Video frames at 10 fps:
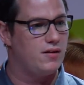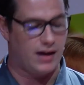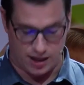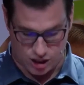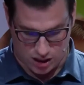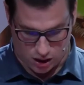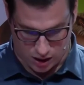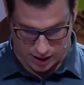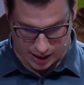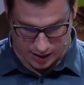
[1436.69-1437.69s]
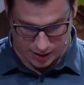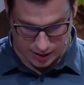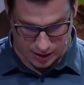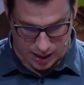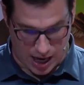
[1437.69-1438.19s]
that actually
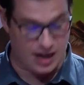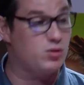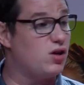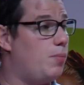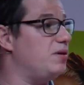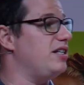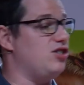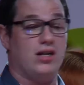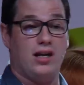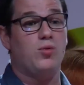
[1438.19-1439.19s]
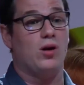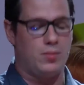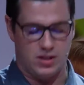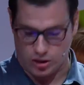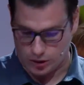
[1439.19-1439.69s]
collocated, and it was opposition, liberal
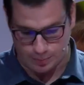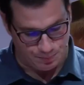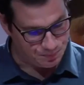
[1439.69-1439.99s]
opposition.